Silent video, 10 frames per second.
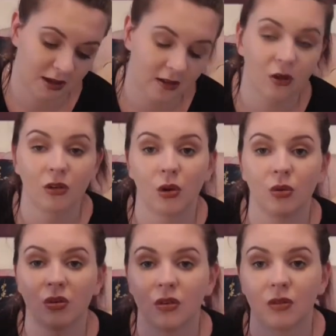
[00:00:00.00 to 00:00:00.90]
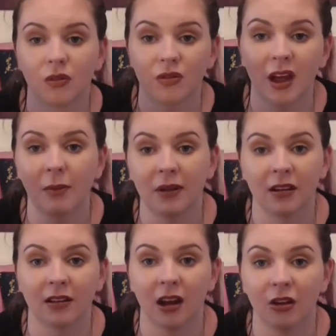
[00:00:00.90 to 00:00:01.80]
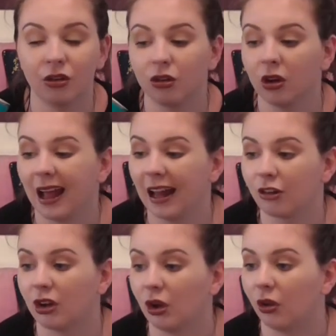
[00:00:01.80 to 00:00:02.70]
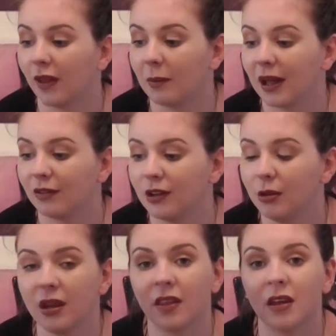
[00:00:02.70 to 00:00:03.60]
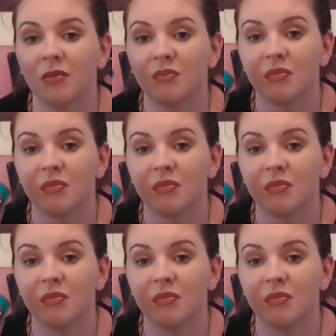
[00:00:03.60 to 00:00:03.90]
Beans on toast, fabulous lunch. Actually not that bad for you either.